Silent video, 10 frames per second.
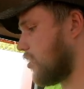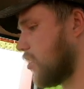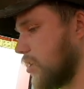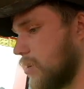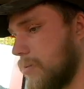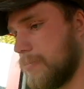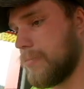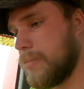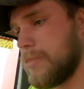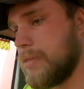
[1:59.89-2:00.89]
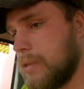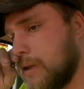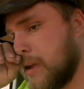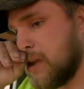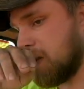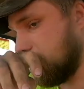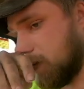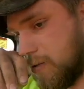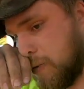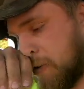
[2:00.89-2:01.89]
Uh,
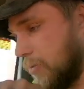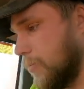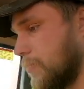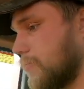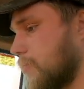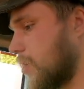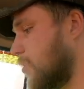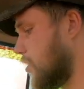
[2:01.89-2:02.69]
but we won't go